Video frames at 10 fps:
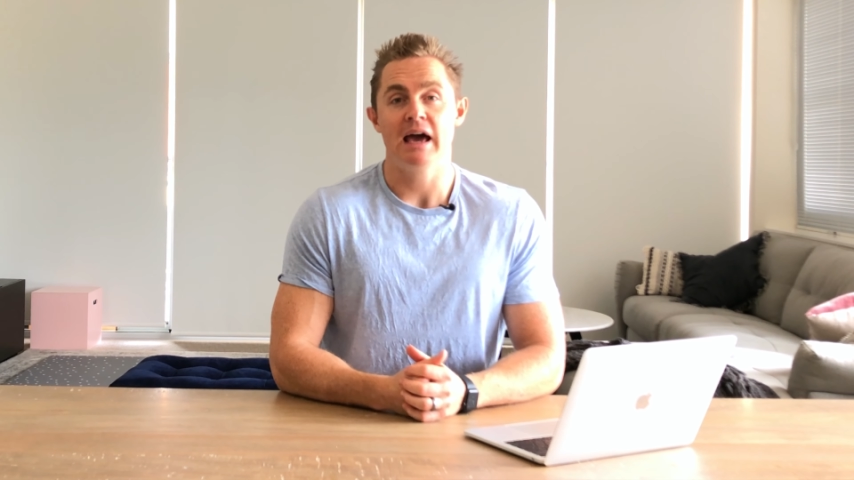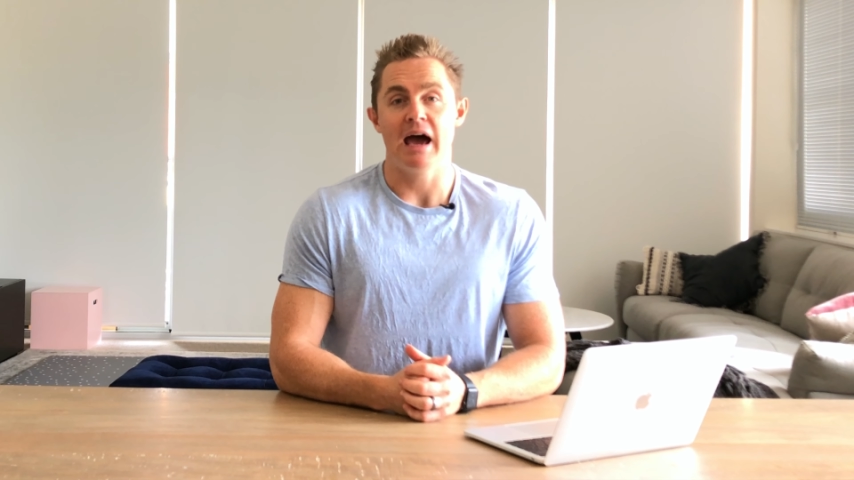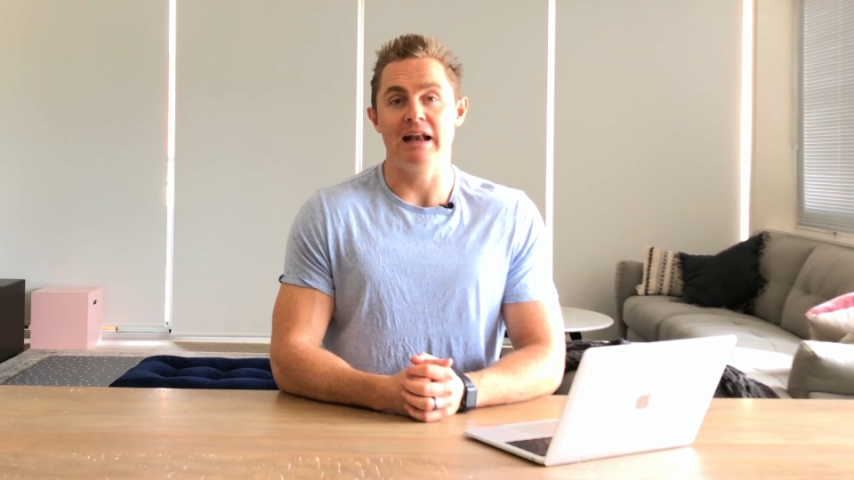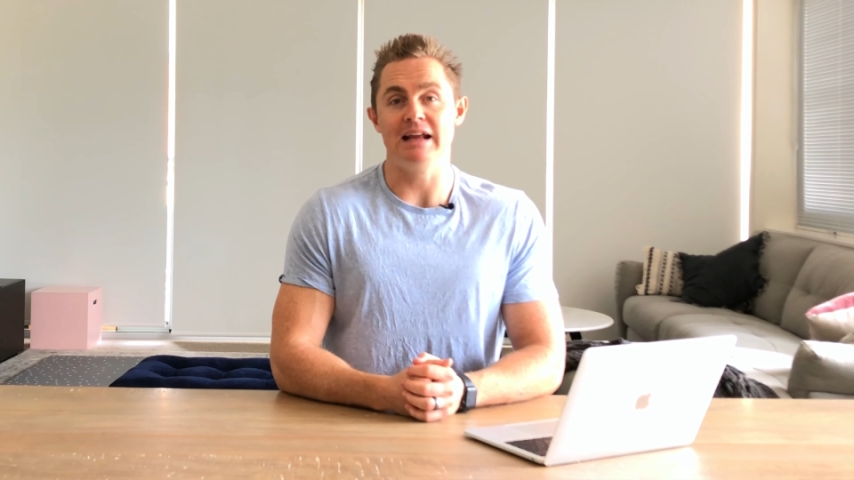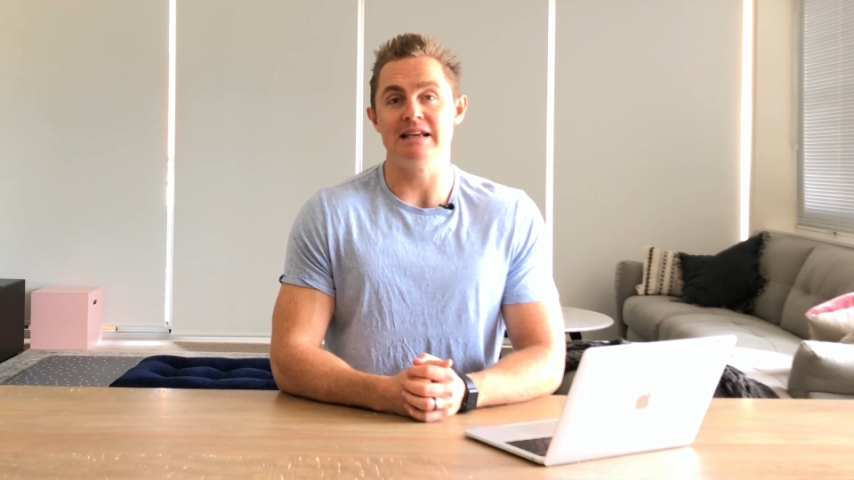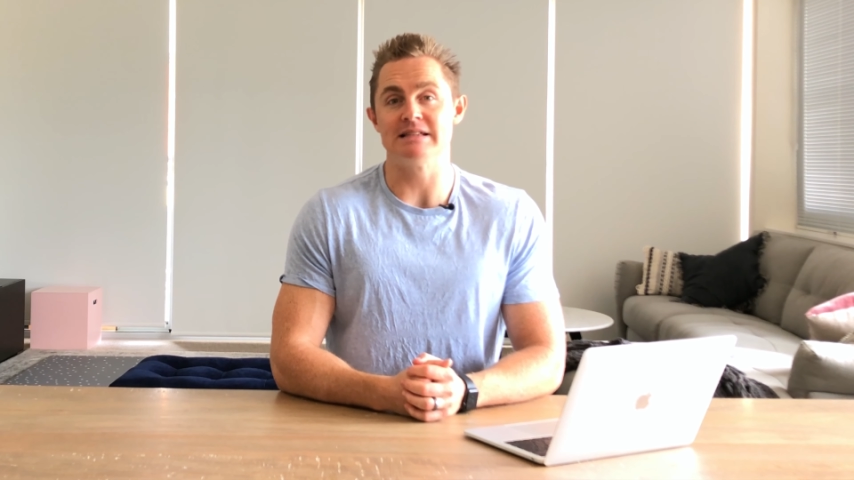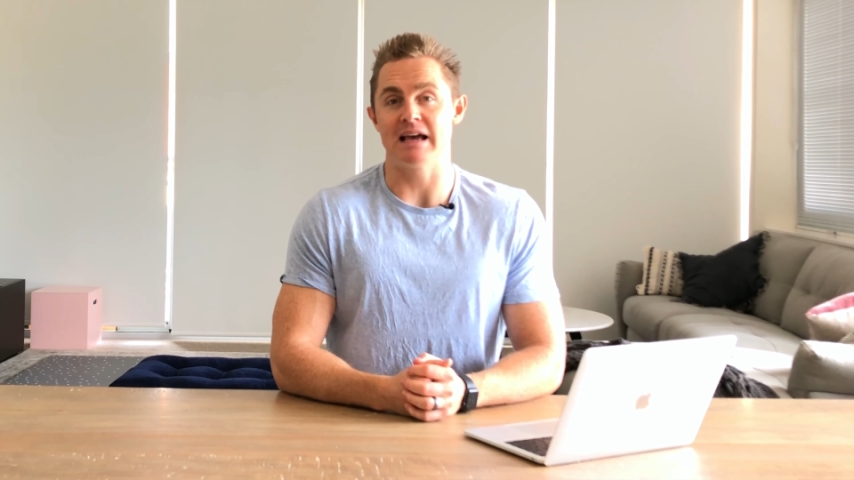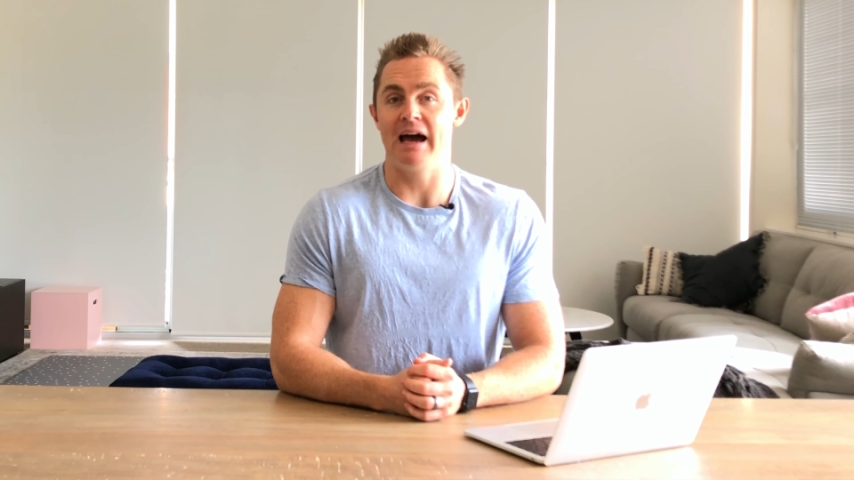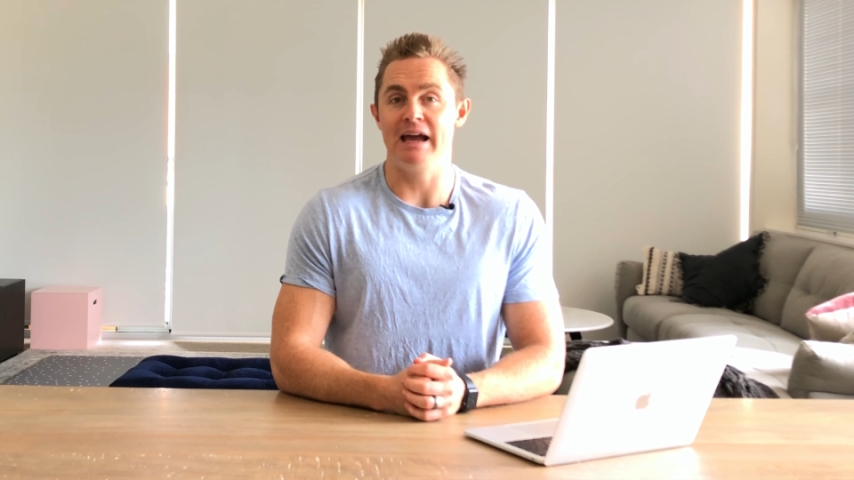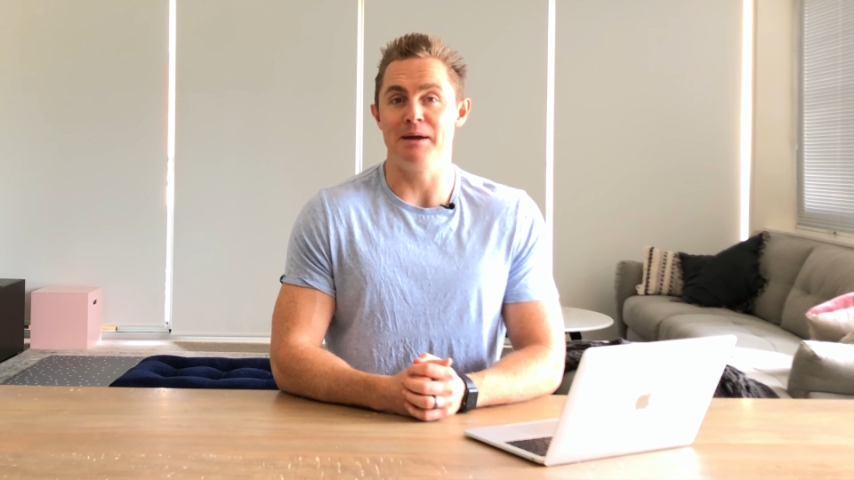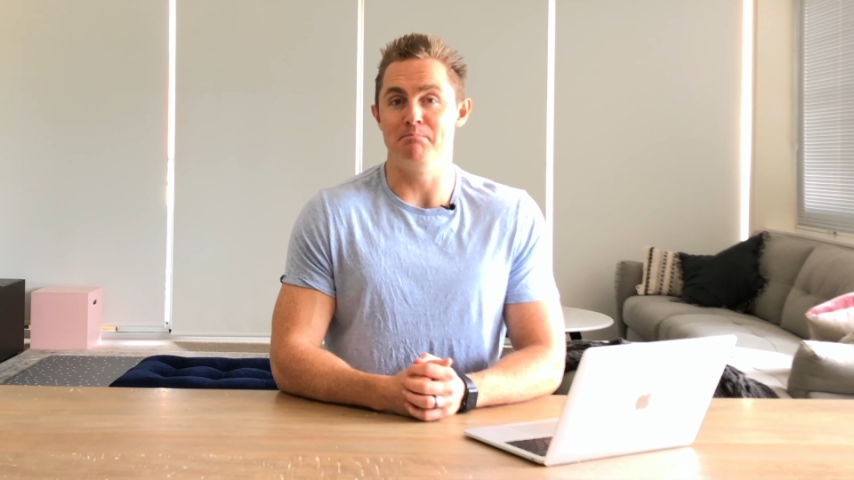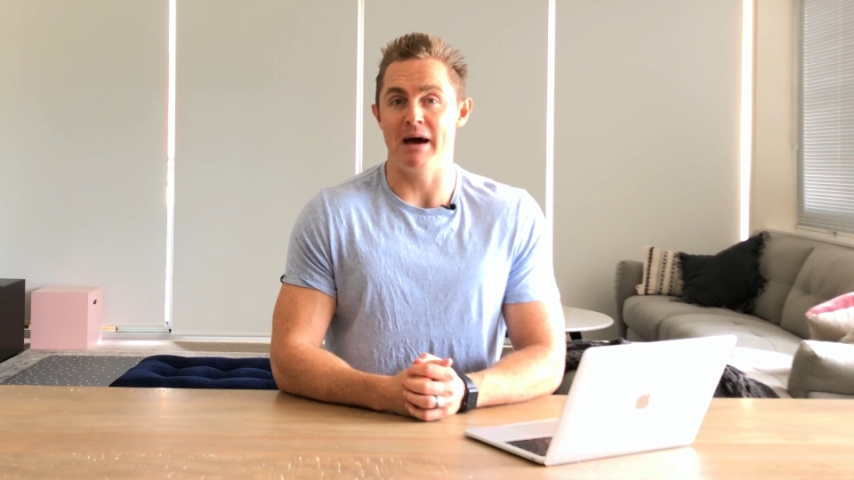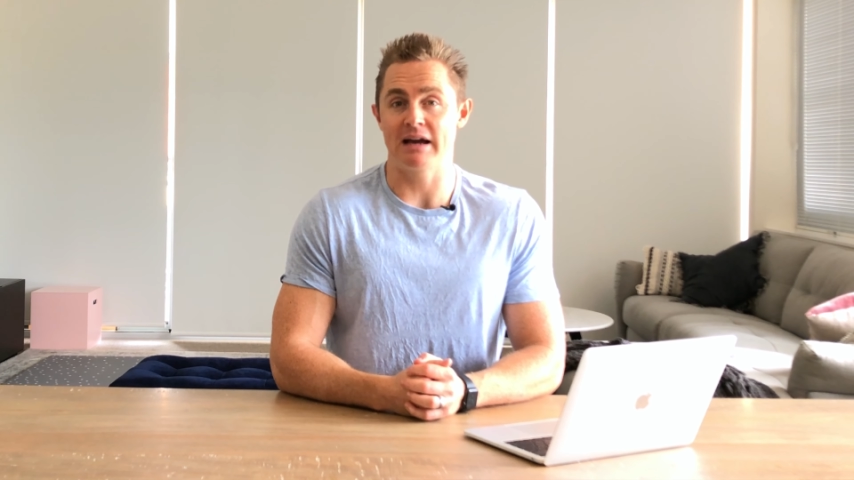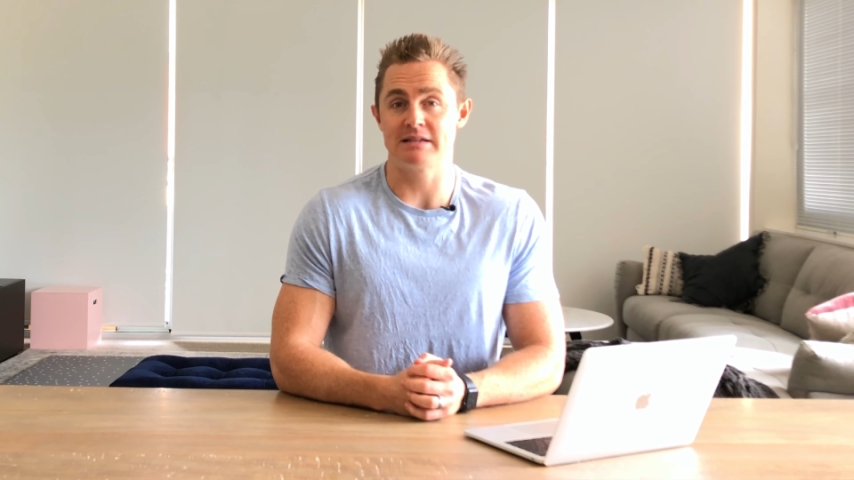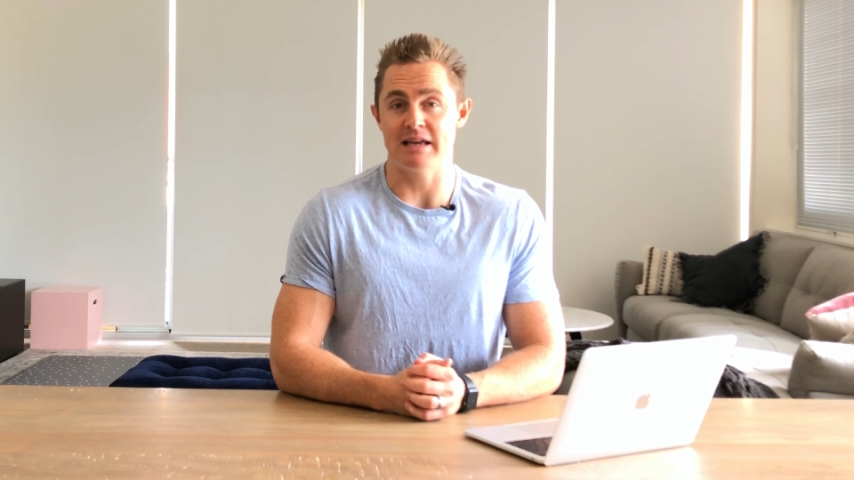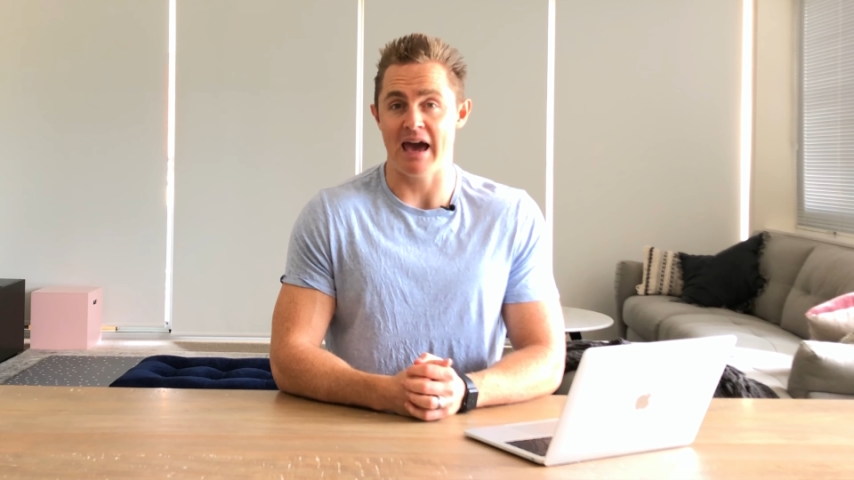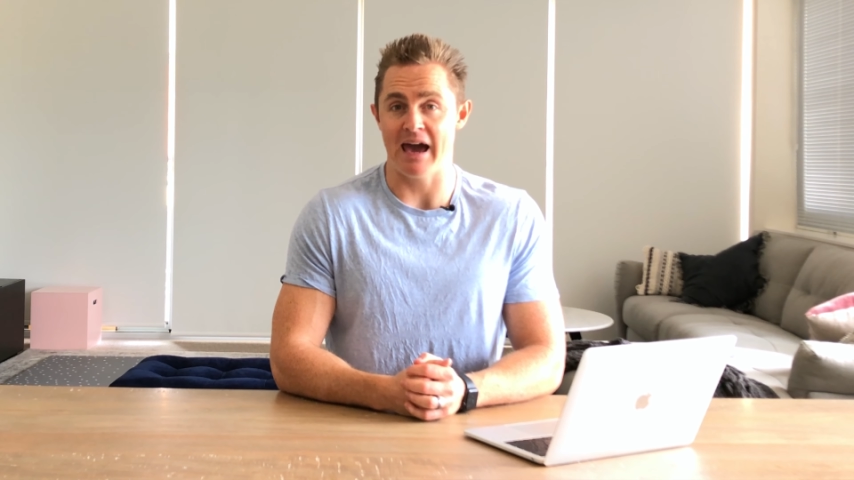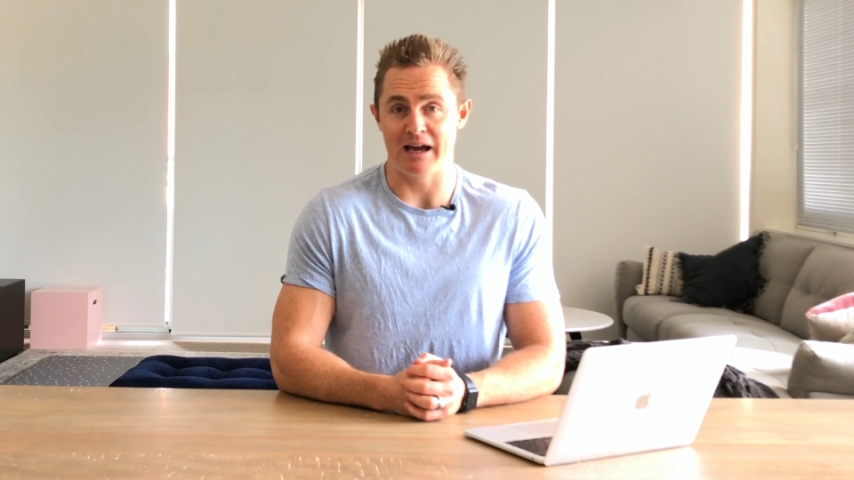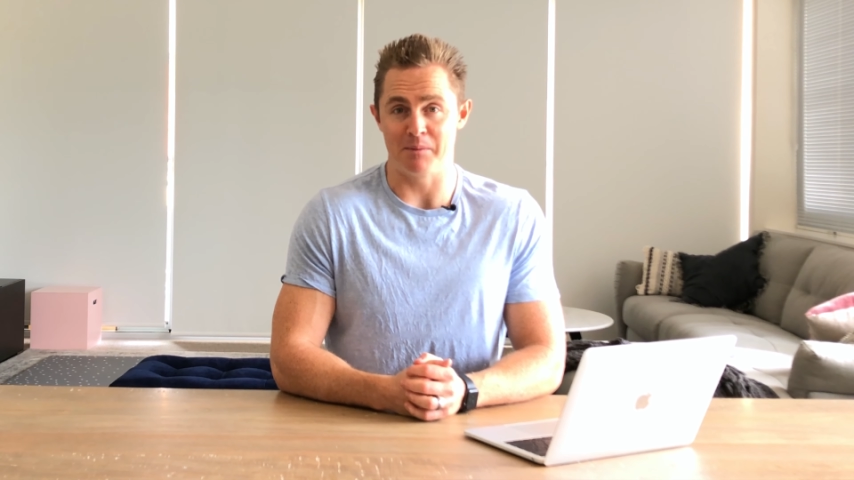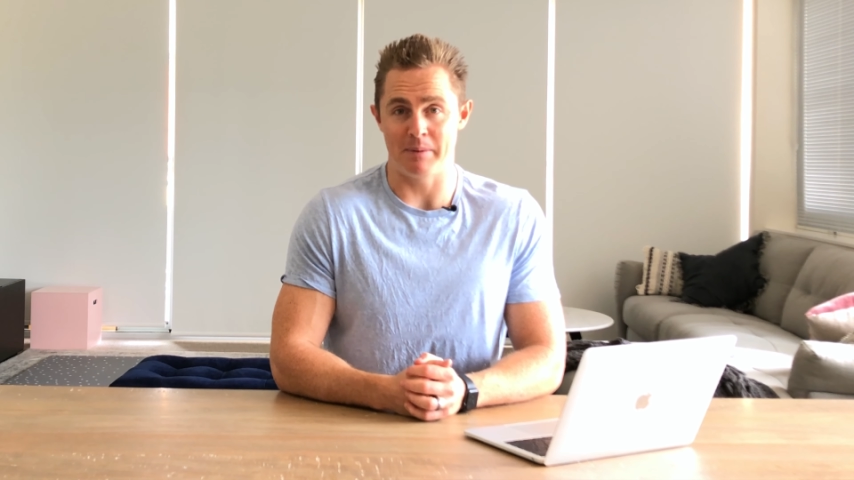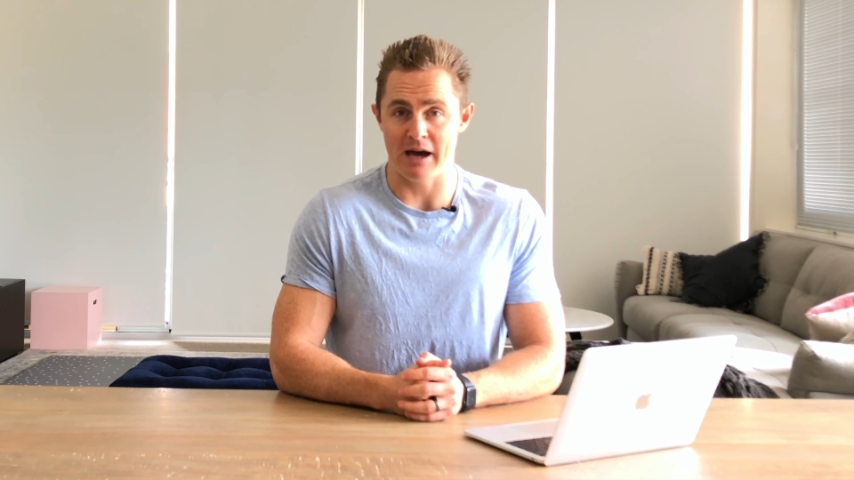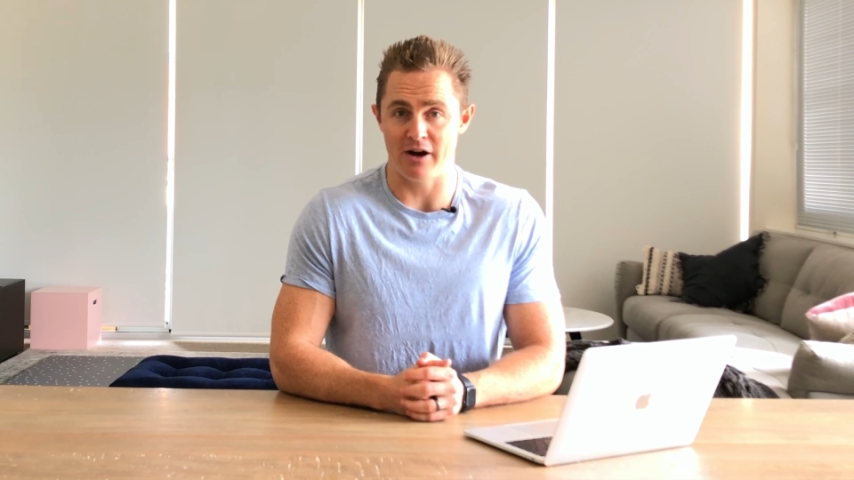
and it is a max hang power